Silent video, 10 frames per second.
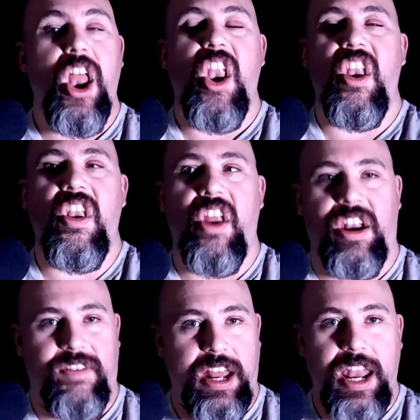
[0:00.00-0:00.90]
None
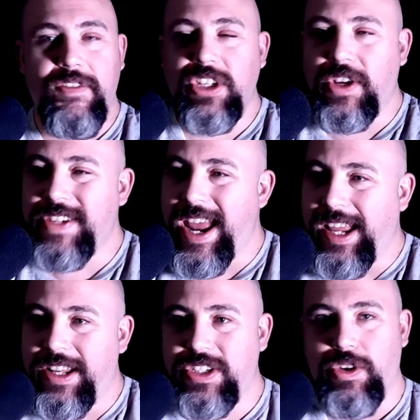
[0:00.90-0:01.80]
of it. Never touched any
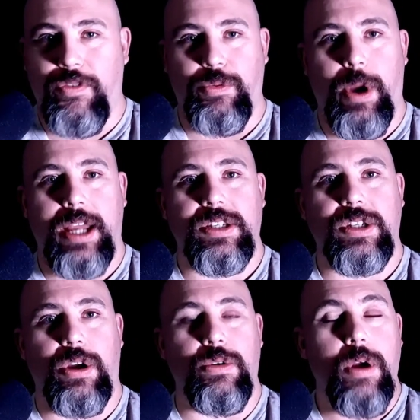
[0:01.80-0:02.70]
of the software.
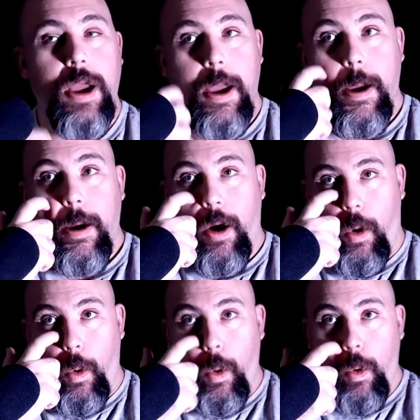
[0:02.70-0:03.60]
So
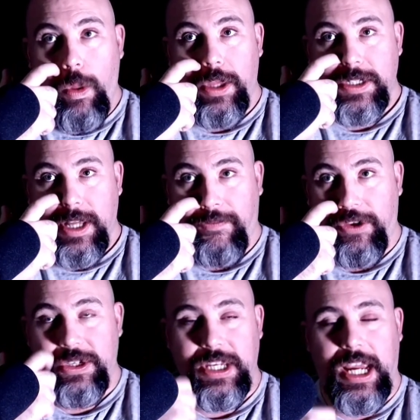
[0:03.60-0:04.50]
all the stuff you
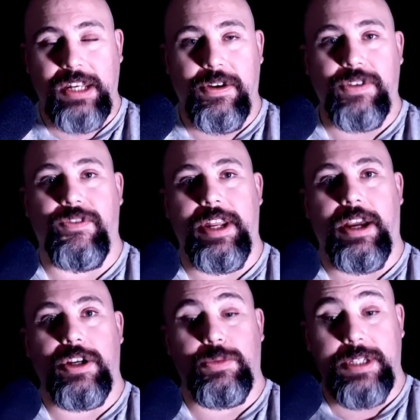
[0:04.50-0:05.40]
see in those
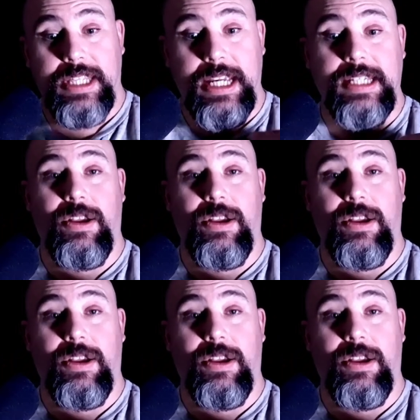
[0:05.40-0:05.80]
videos was things that